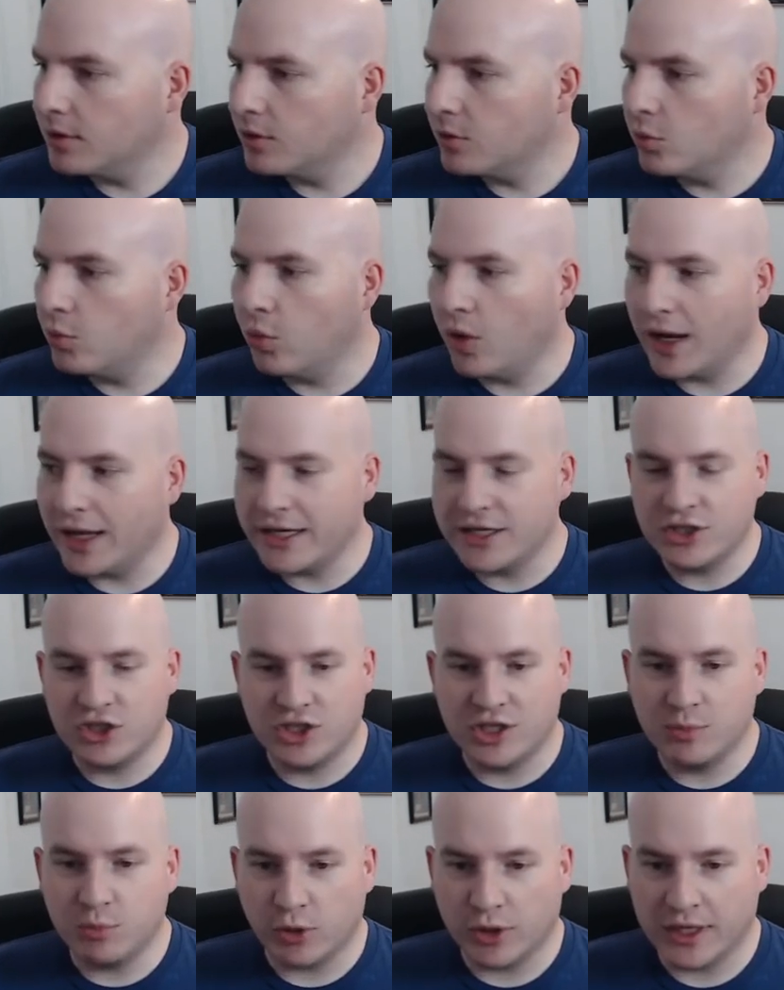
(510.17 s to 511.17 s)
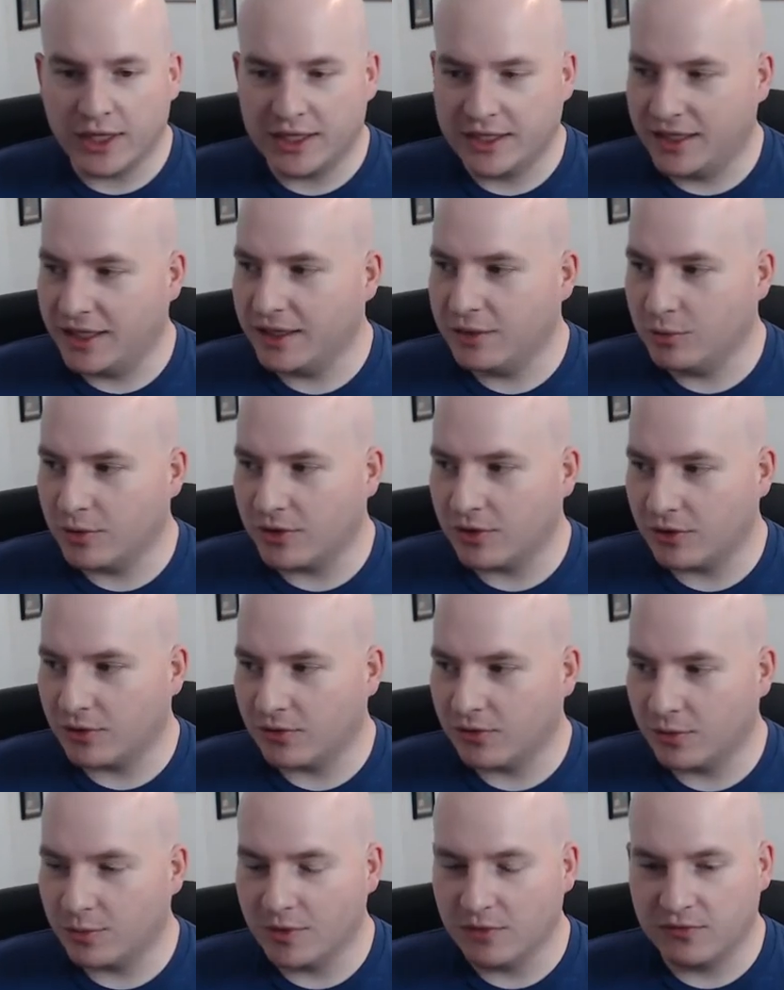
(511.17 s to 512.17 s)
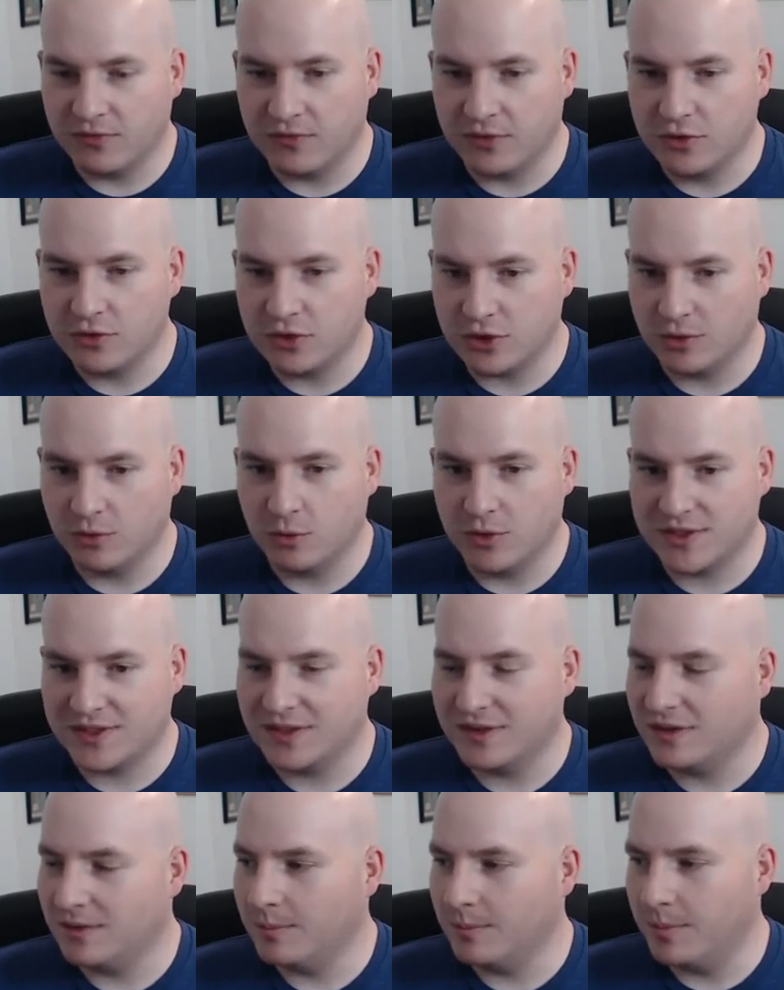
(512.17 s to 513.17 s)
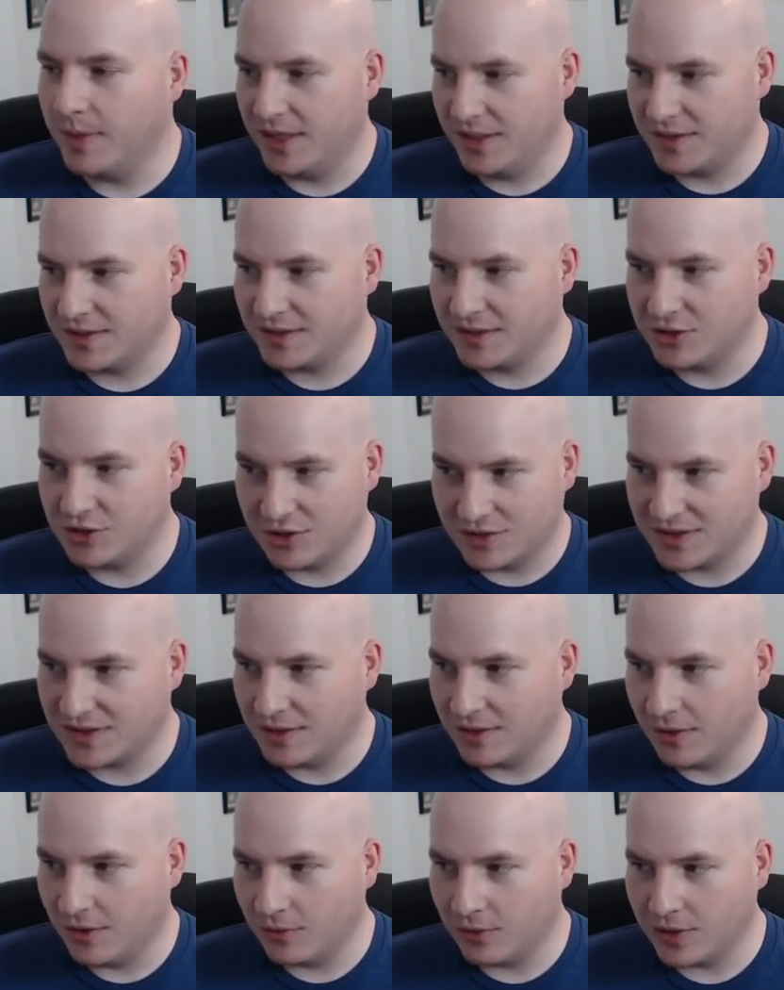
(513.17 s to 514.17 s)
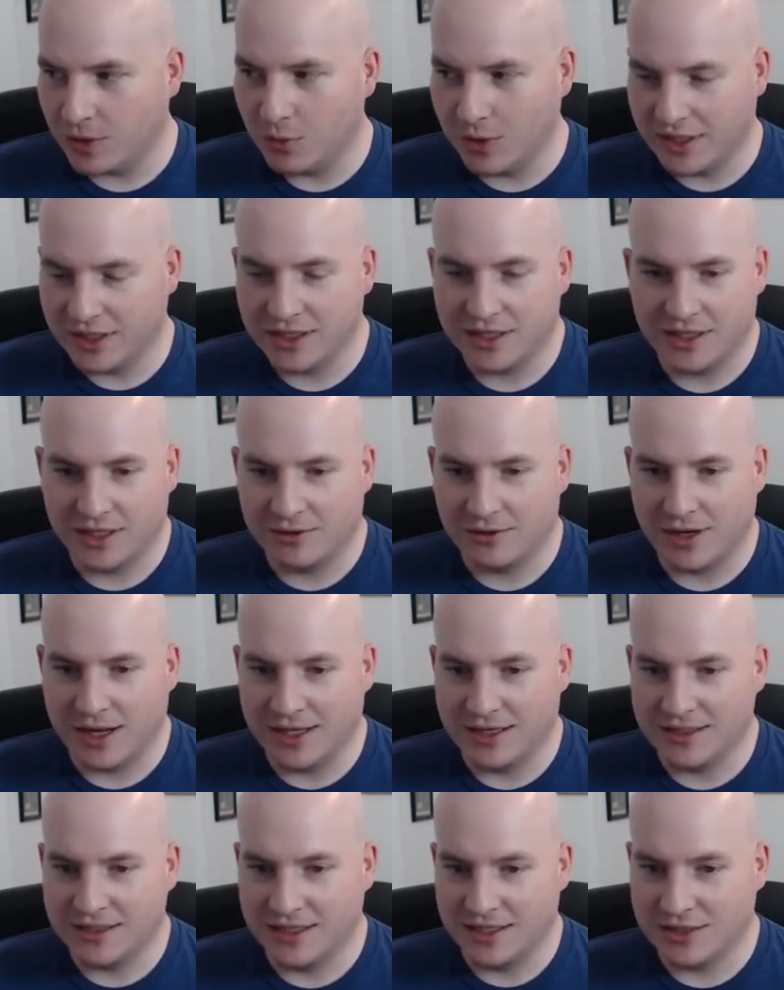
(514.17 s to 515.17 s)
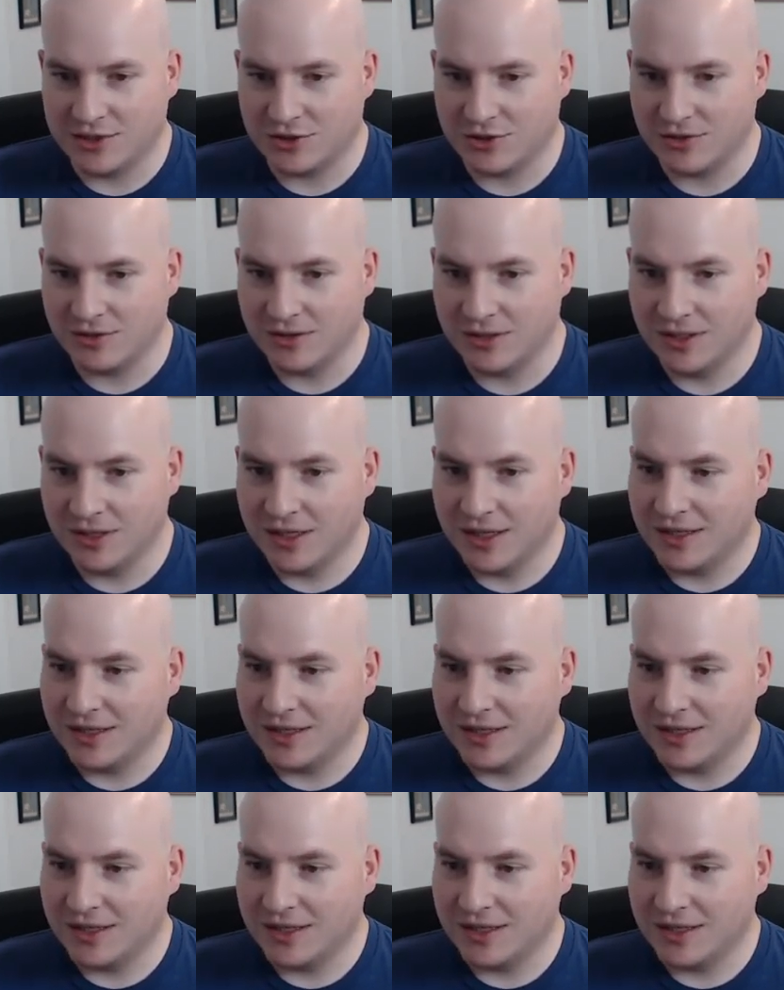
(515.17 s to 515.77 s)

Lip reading: Why did she bring a kid with her from the future? Was it basically just the only way to get her out of danger?